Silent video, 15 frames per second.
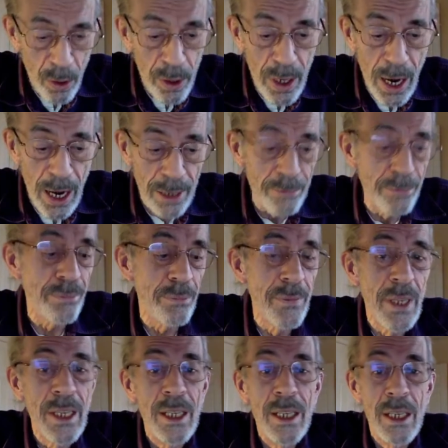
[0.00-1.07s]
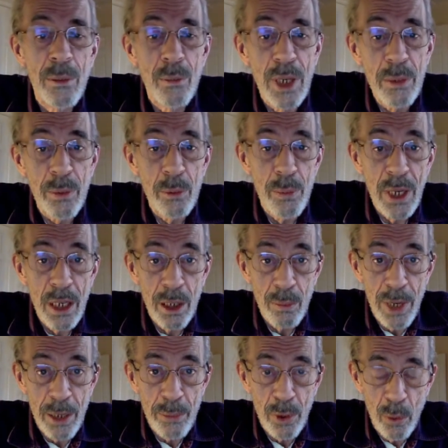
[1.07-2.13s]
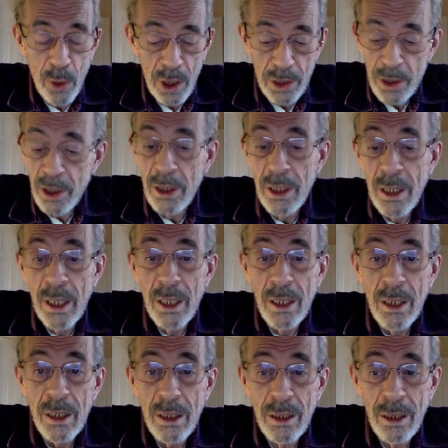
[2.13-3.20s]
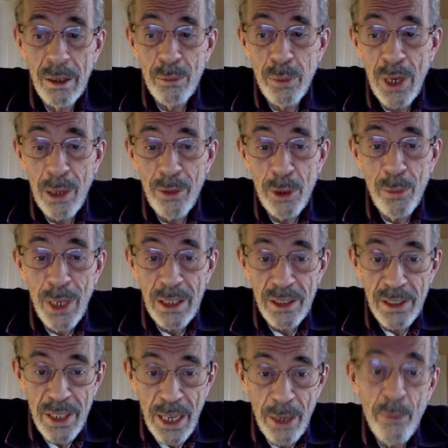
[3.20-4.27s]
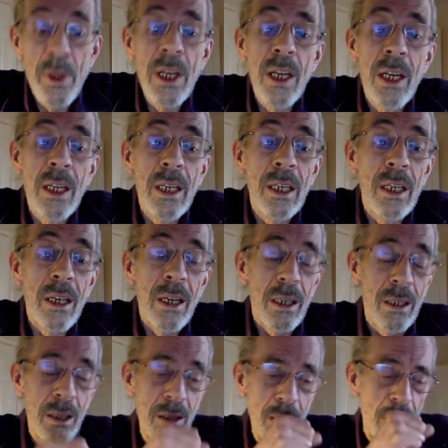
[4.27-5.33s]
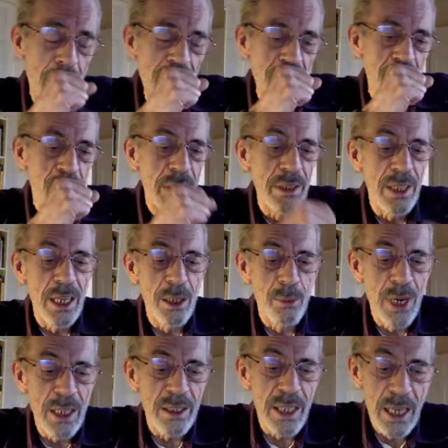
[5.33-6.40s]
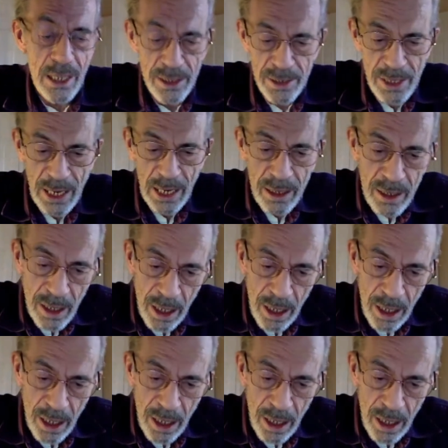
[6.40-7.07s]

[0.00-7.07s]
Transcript: not. Might be better, might be worse. Probably about the same. One thing about that is that